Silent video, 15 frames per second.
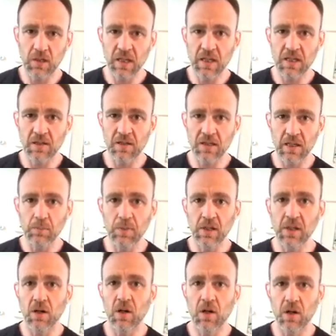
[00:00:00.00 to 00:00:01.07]
in
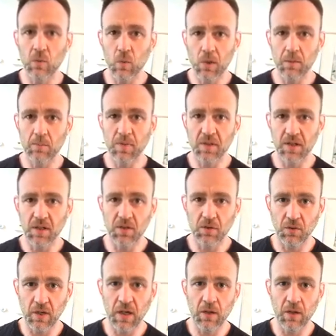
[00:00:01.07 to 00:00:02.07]
deeply on one particular